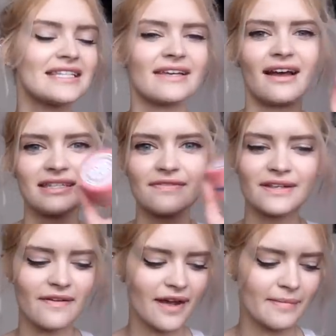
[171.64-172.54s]
So yeah, I
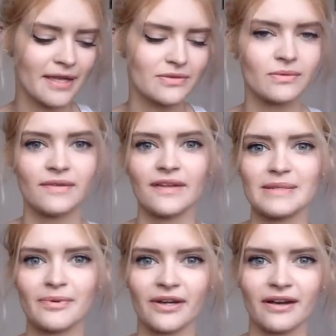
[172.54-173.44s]
definitely recommend all of
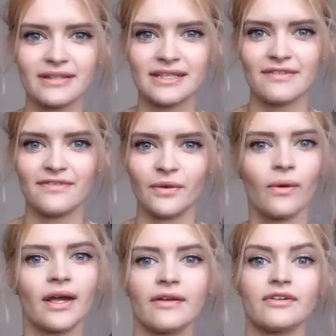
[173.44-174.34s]
those products if you're
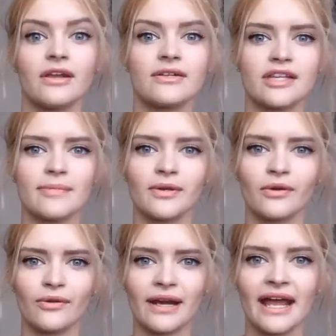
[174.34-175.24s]
kind of new to Soap and
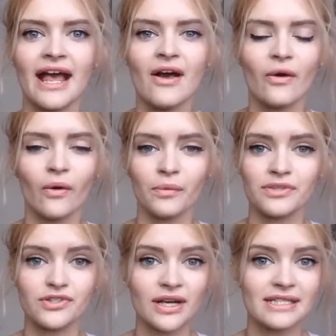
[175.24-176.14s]
Glory or
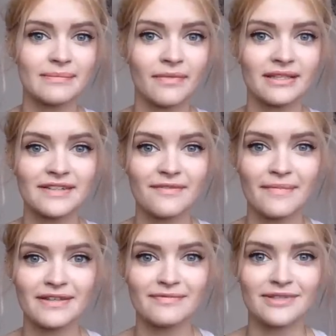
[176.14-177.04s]
want to try some different
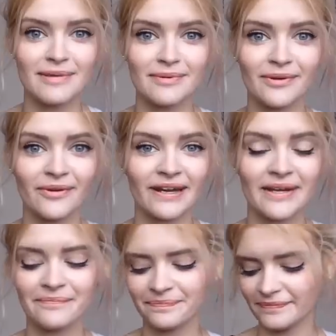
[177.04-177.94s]
bits from Soap and Glory.
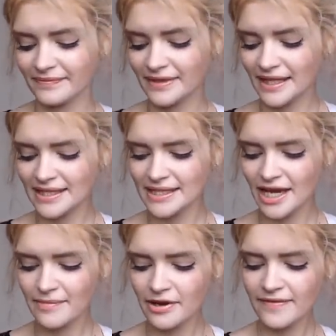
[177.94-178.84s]

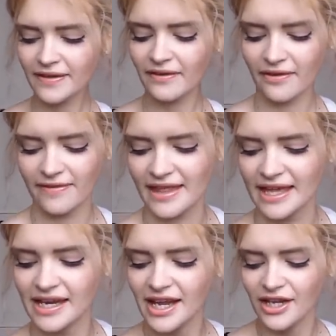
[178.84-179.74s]
So moving on
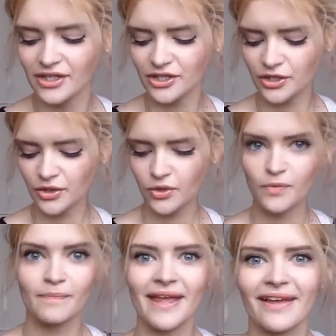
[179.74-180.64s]
then
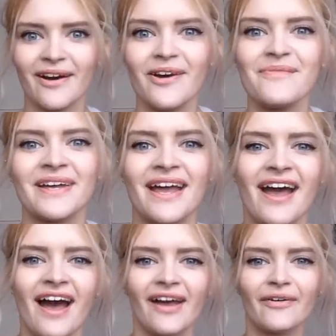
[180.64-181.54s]
to makeup,
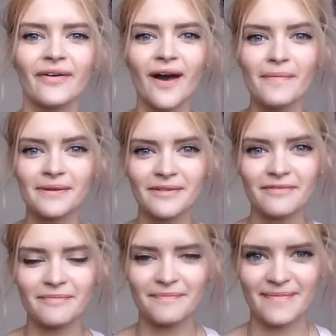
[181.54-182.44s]
I got a couple
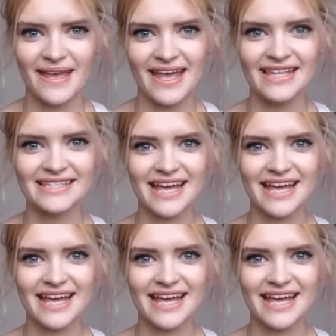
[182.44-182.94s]
of bits,